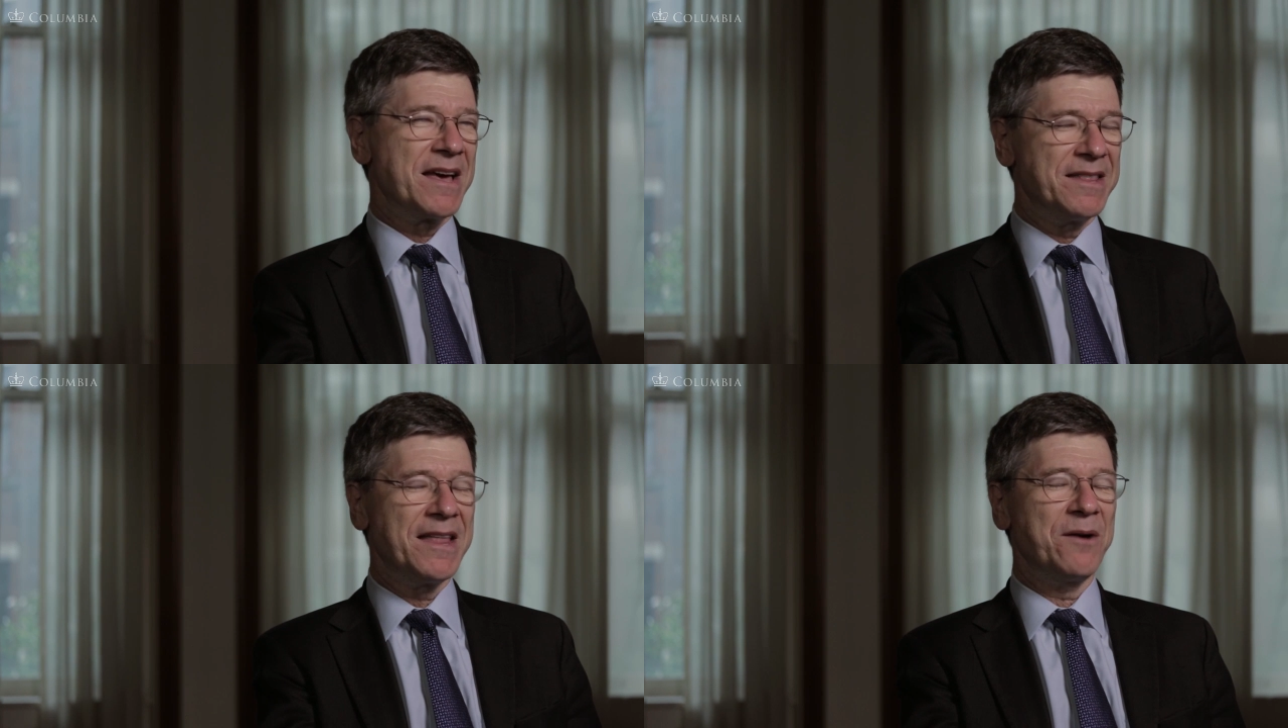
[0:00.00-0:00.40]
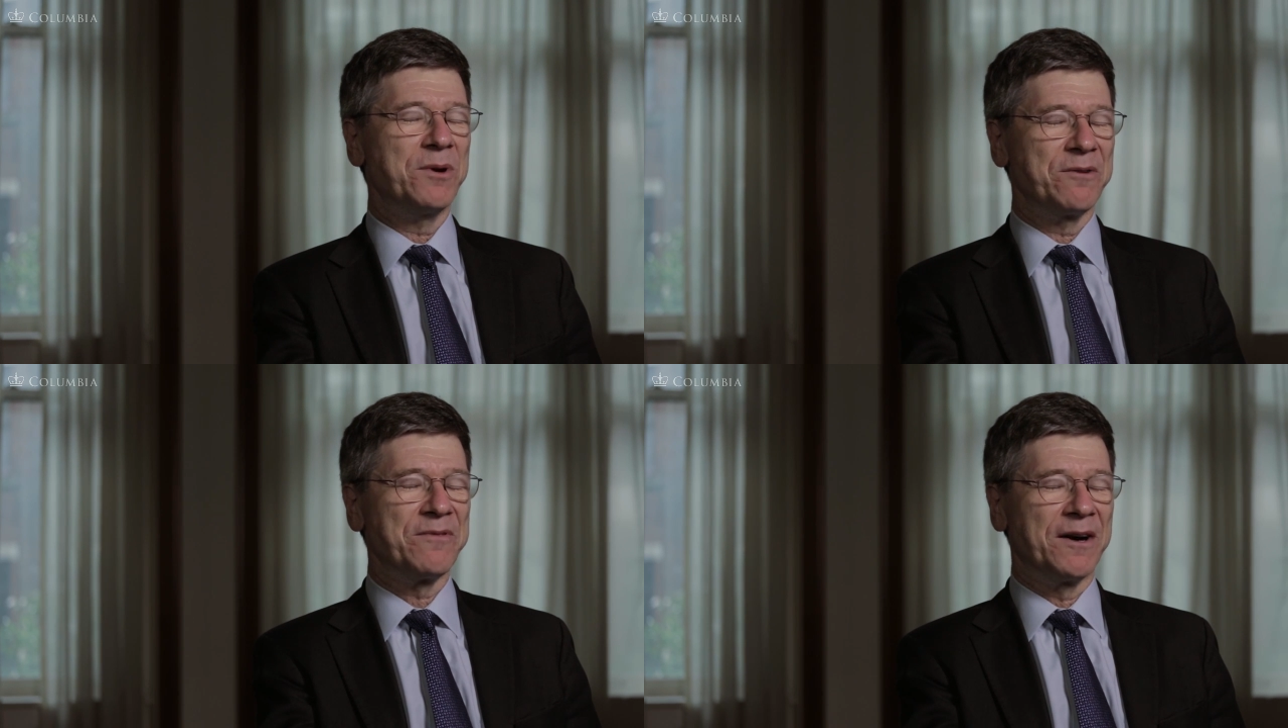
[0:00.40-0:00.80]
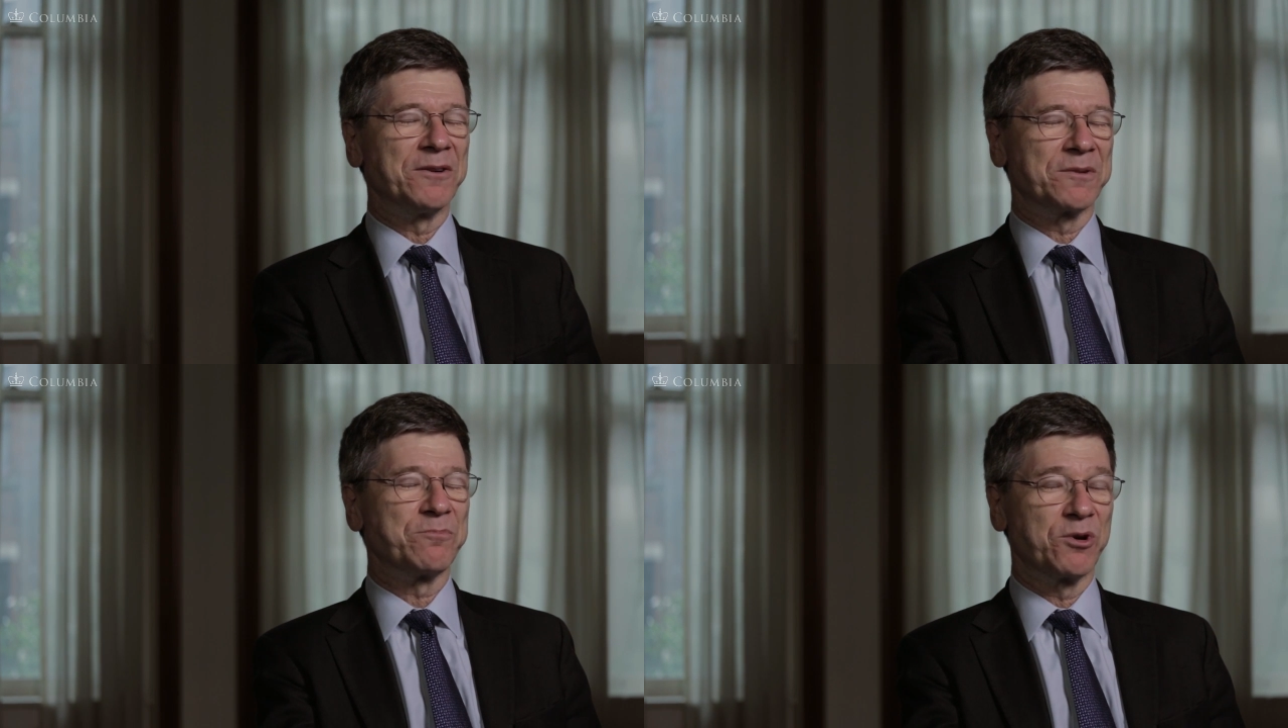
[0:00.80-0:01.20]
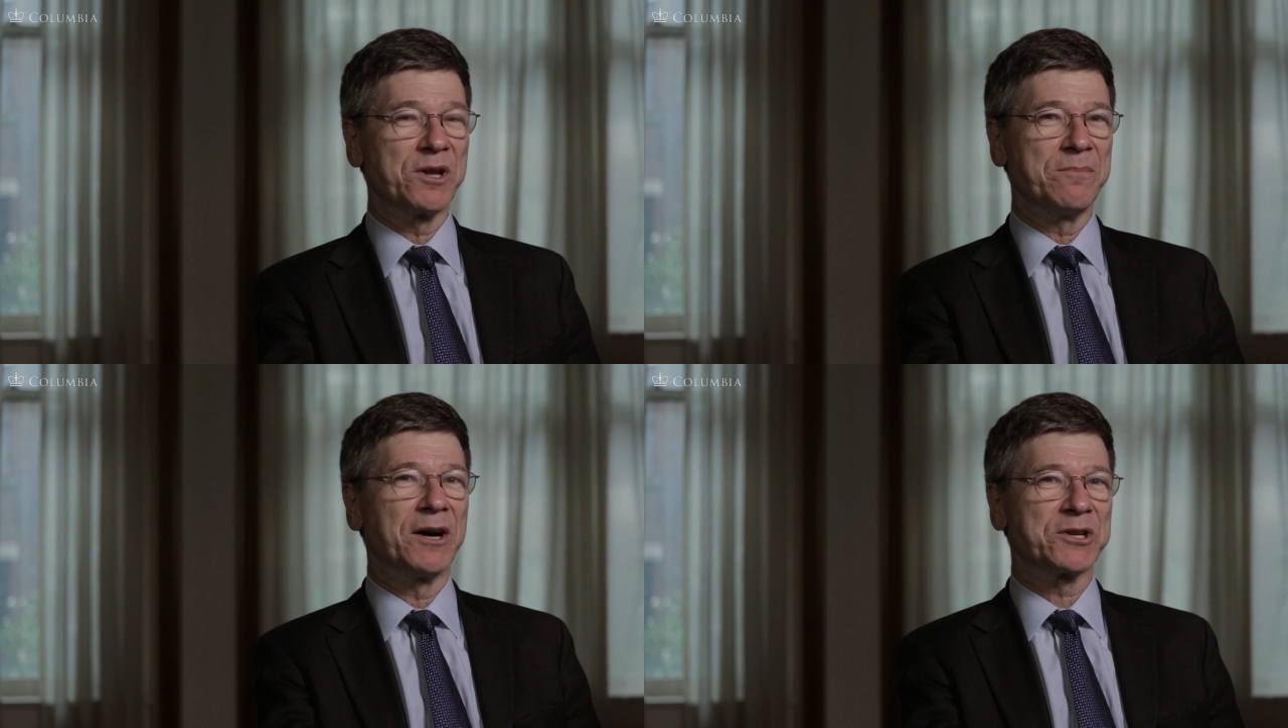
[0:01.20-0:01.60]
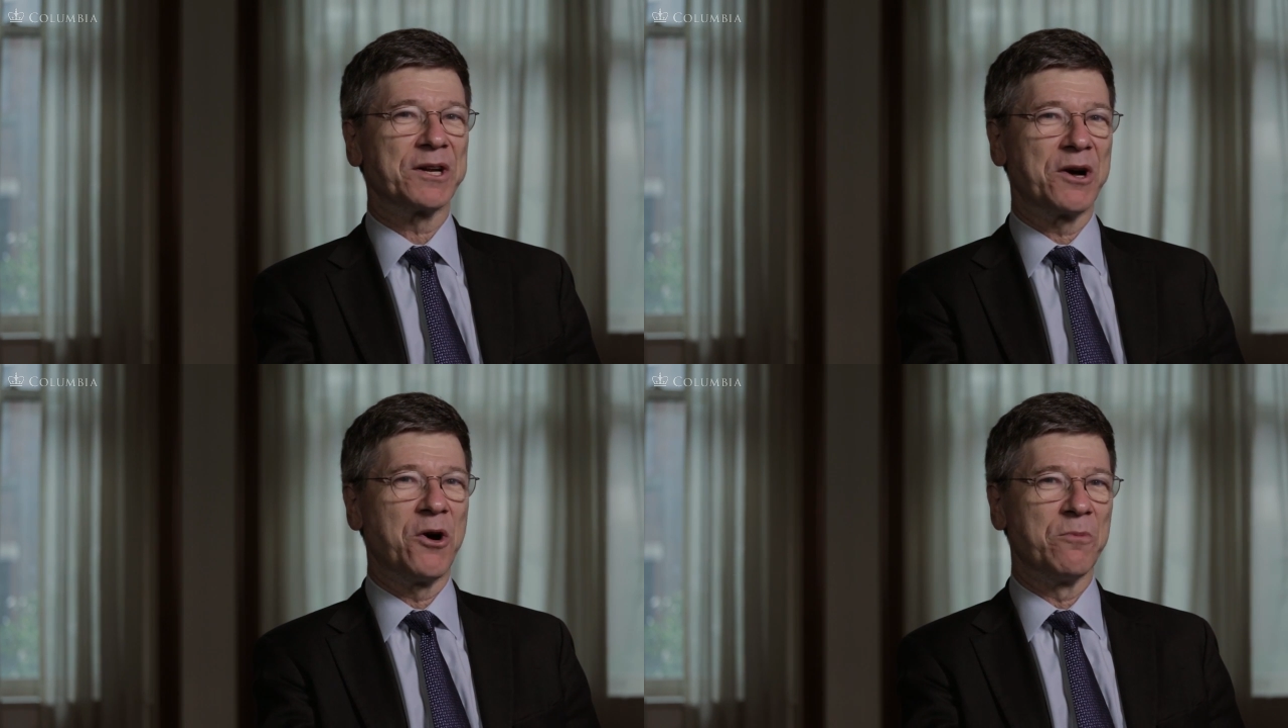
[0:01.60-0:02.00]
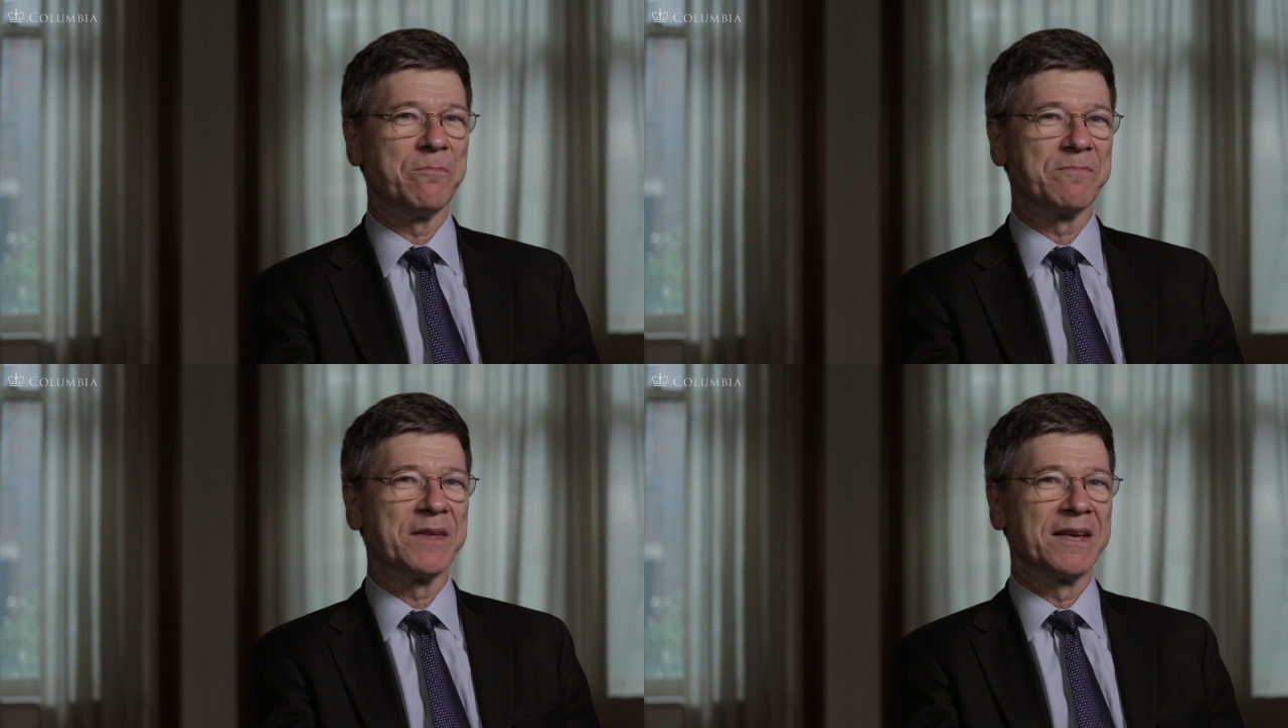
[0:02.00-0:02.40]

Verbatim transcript: and they would have felt pretty much at home.